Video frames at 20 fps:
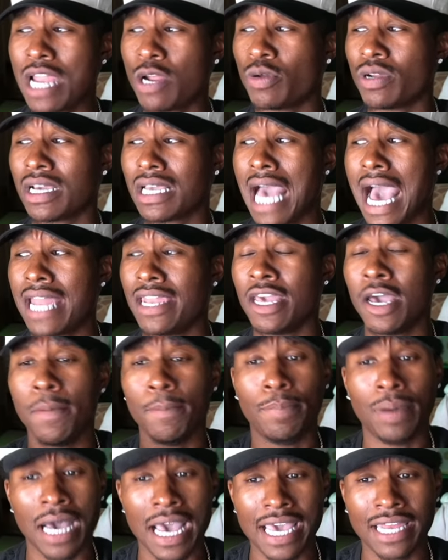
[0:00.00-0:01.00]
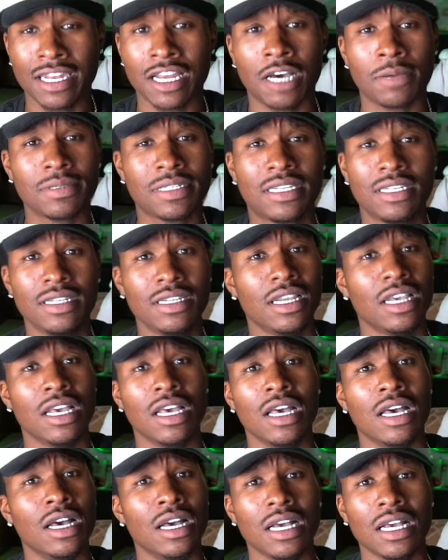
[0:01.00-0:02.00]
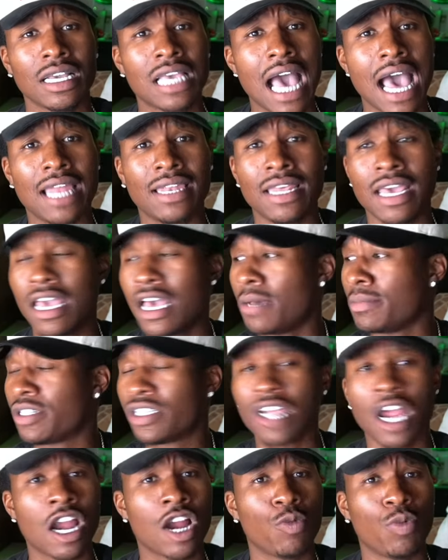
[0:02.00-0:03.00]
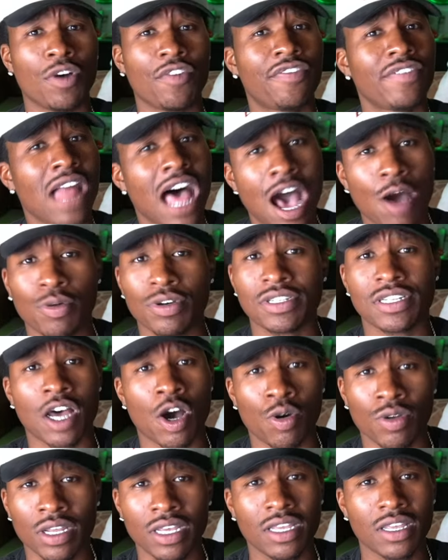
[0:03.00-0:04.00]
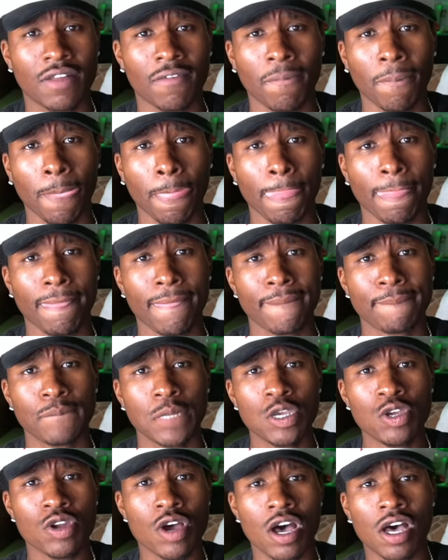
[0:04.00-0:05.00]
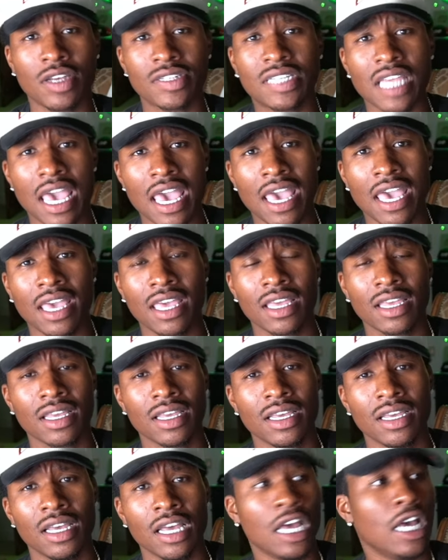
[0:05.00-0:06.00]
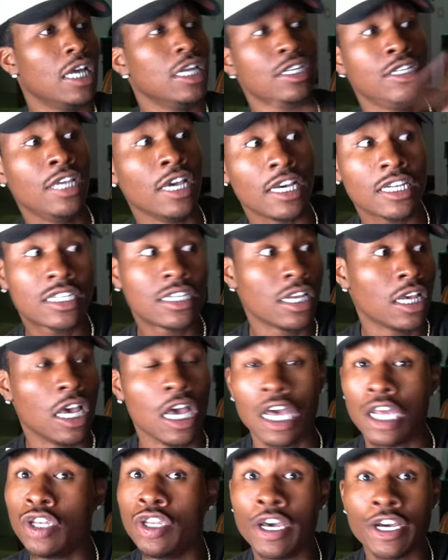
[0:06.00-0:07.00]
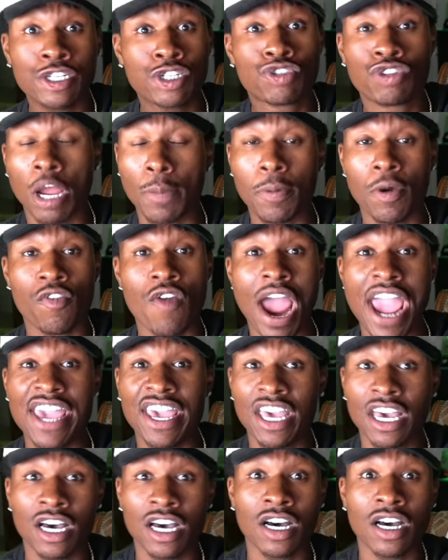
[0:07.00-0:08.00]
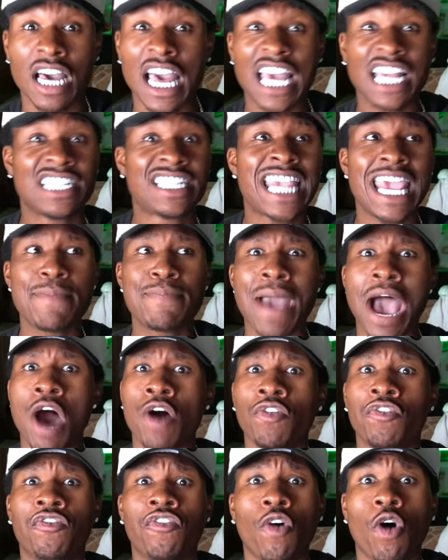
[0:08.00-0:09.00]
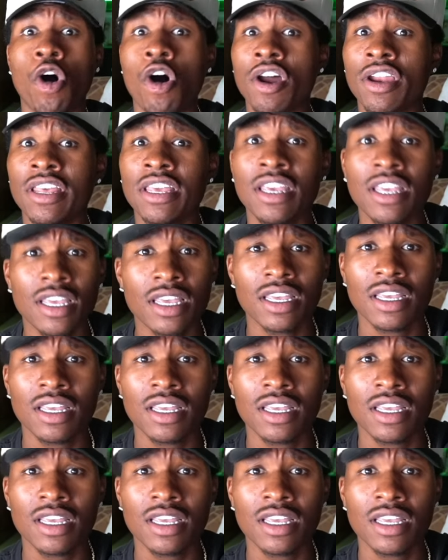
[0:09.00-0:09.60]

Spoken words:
a goddamn, button-up goddamn shirt with flowers on it. You know what I'm saying? This stripper right here, she about 40.